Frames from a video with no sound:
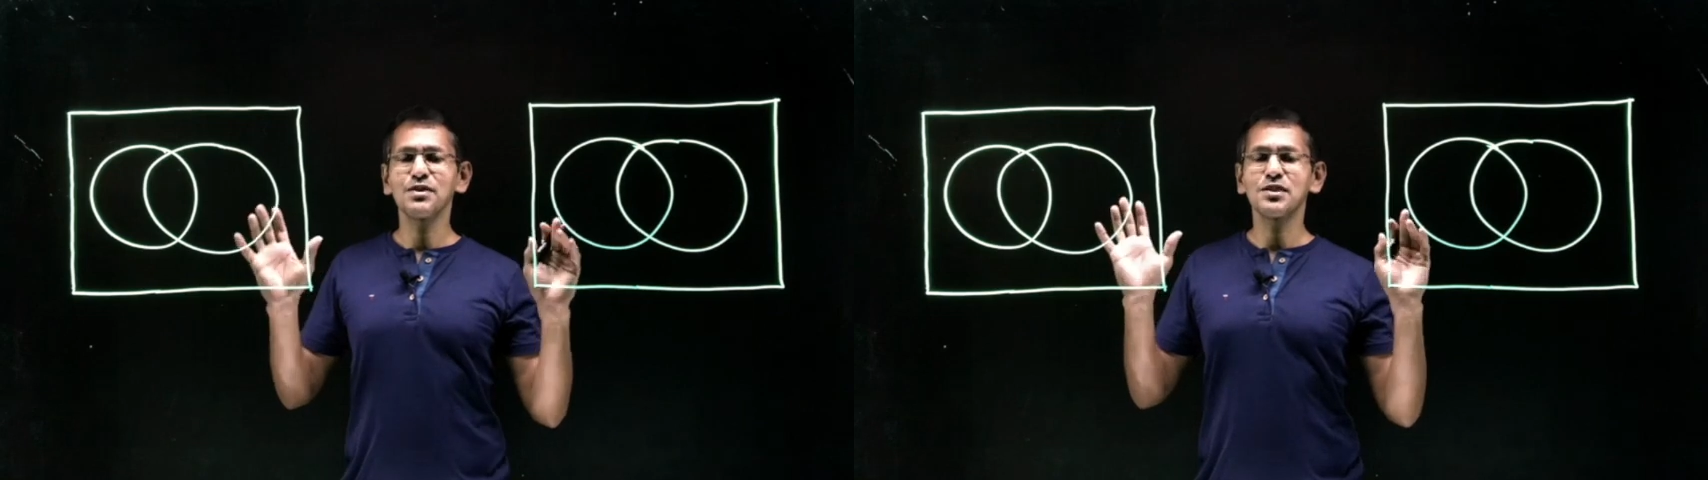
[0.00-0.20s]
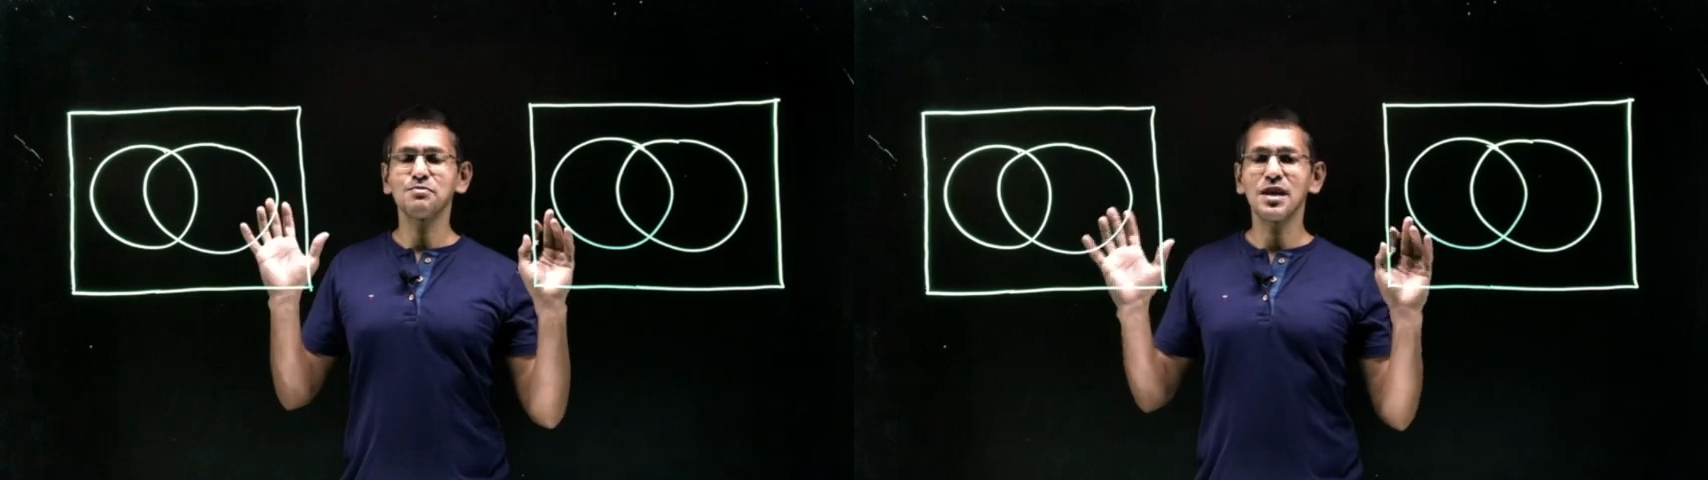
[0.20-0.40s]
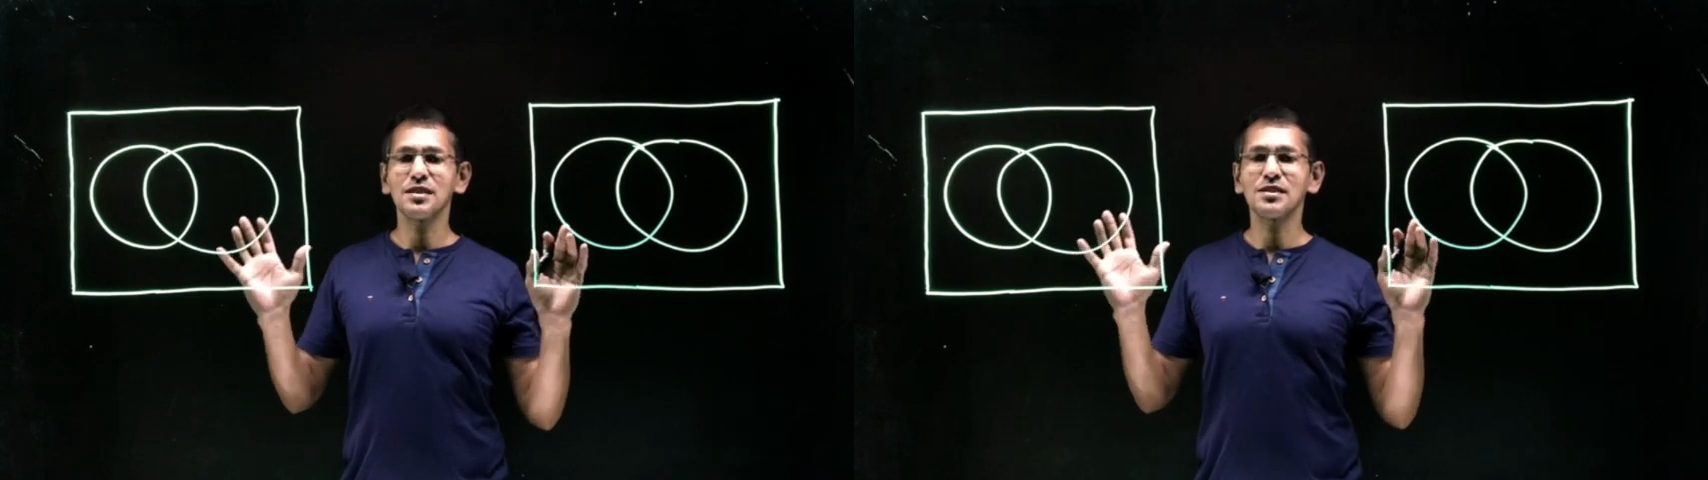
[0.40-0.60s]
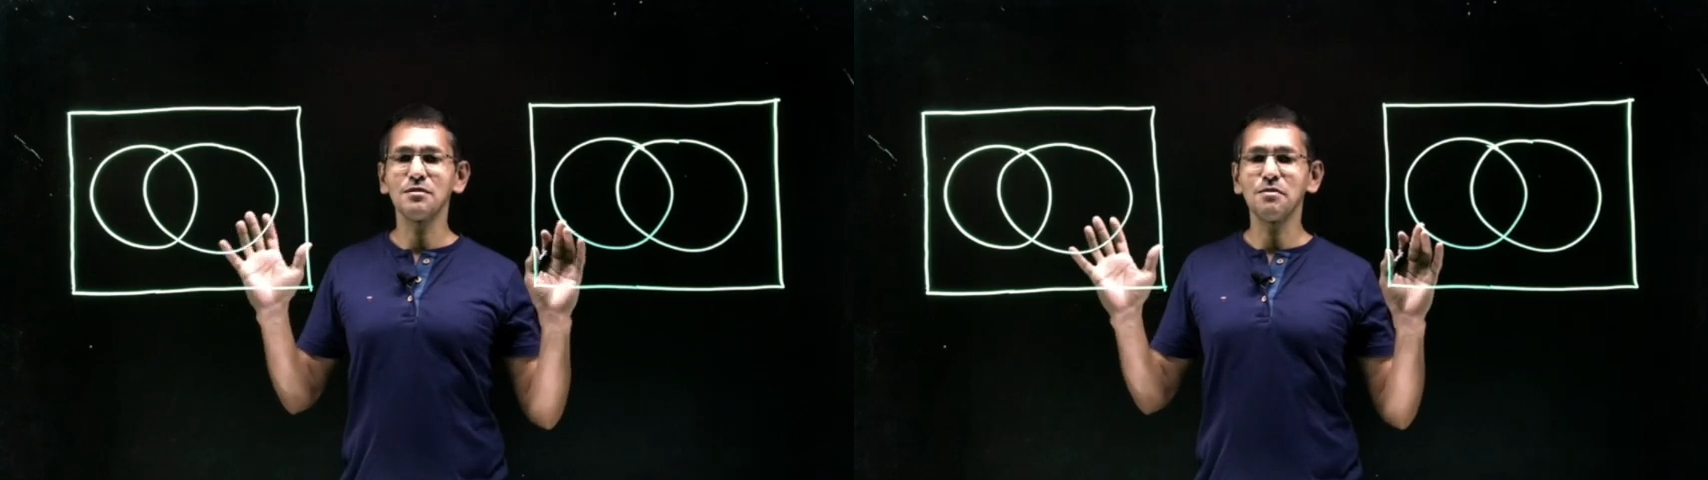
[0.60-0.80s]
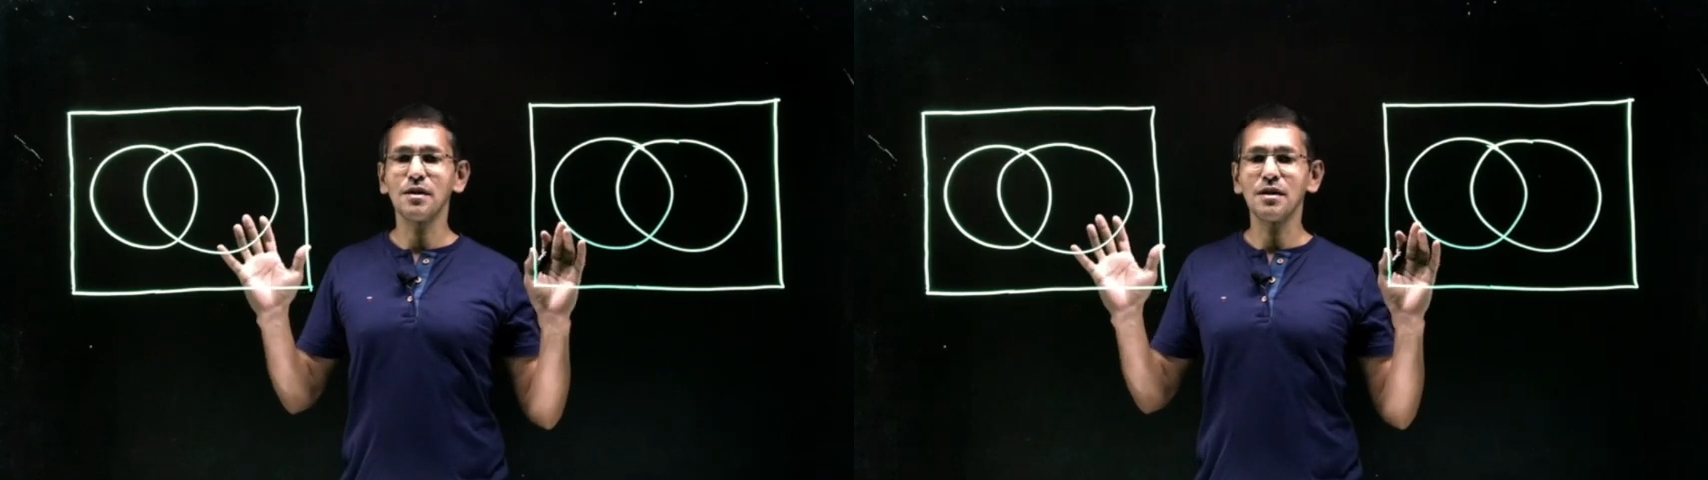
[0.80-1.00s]
which is pretty
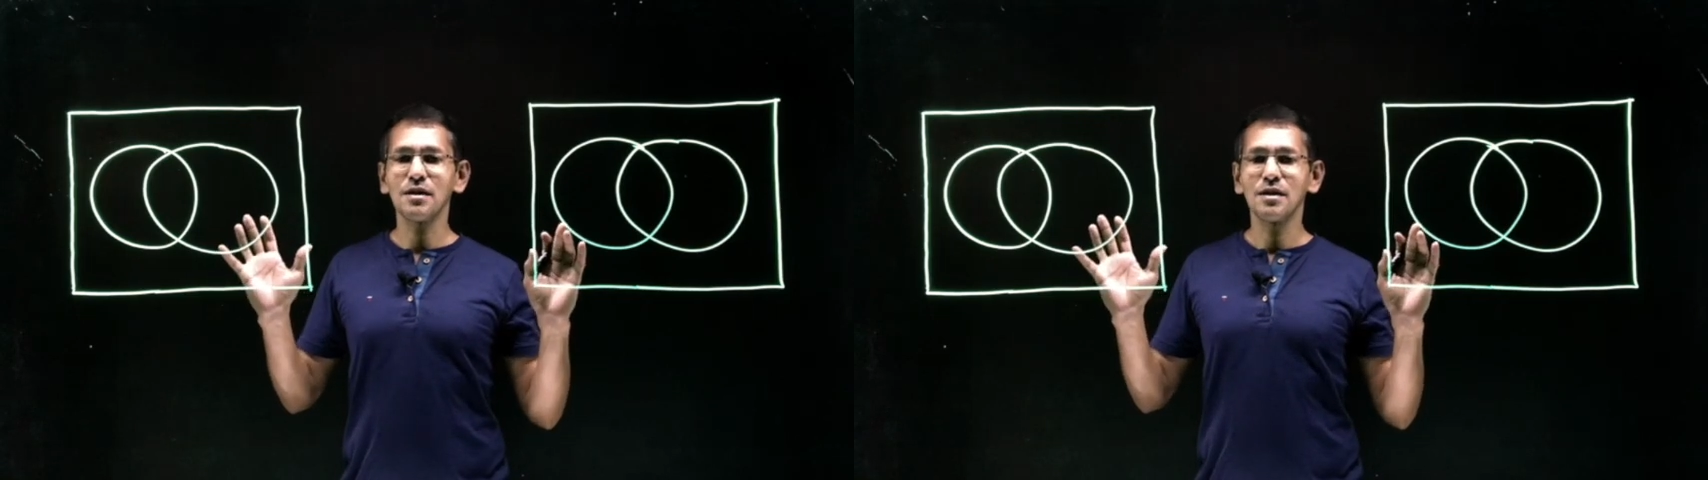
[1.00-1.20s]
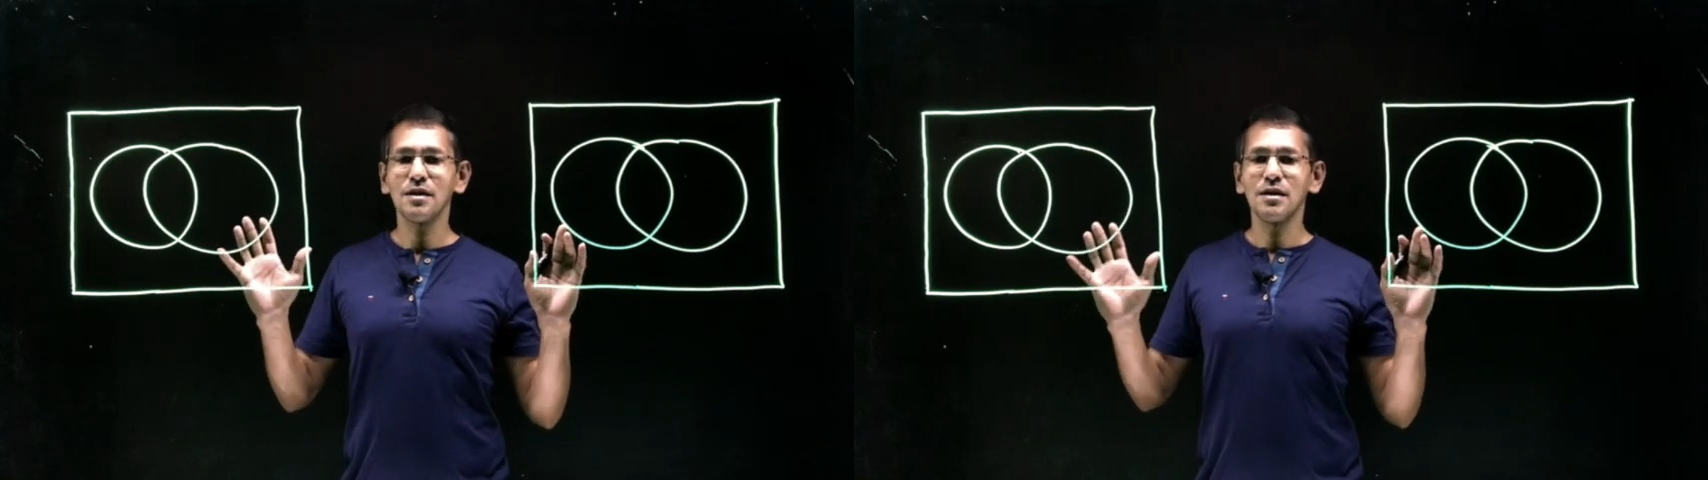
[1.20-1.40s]
simple.